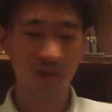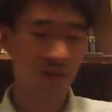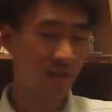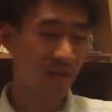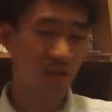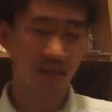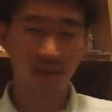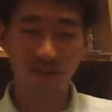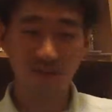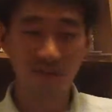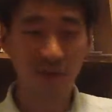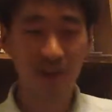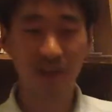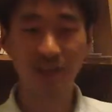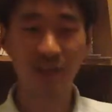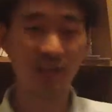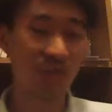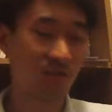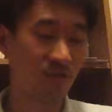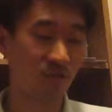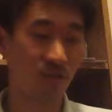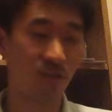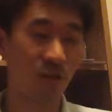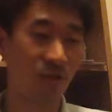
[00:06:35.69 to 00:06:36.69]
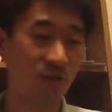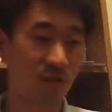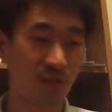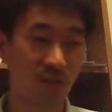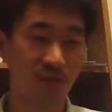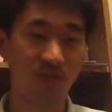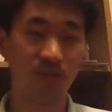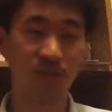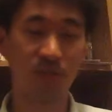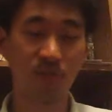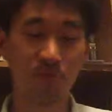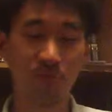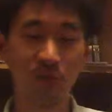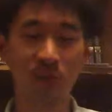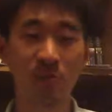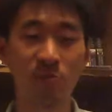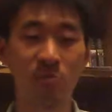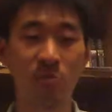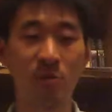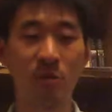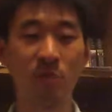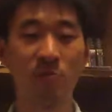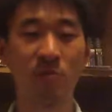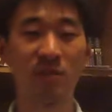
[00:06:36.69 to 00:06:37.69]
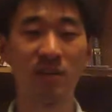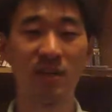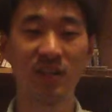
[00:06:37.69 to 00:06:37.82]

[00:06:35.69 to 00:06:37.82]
and I'm finally starting to actually race really well.